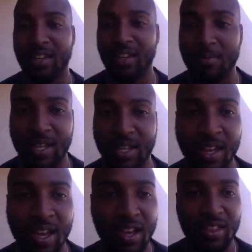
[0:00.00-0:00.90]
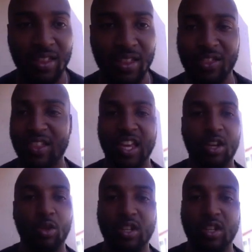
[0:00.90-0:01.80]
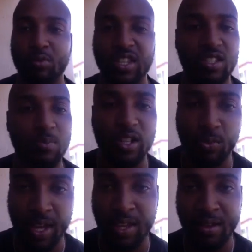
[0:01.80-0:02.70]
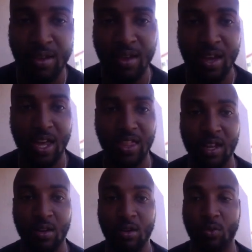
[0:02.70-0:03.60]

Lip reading: that comes in and they think they can only do this much weight, and then